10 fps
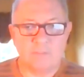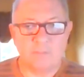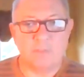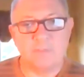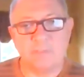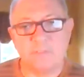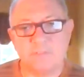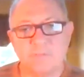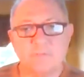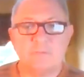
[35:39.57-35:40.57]
the
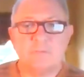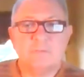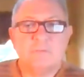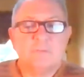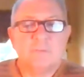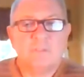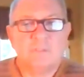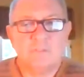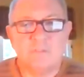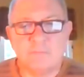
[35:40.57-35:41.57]
buildings
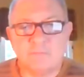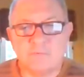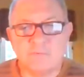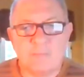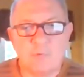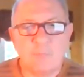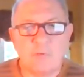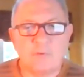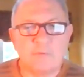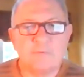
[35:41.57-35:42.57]
to first-time
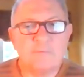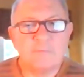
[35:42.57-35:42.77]
homebuyers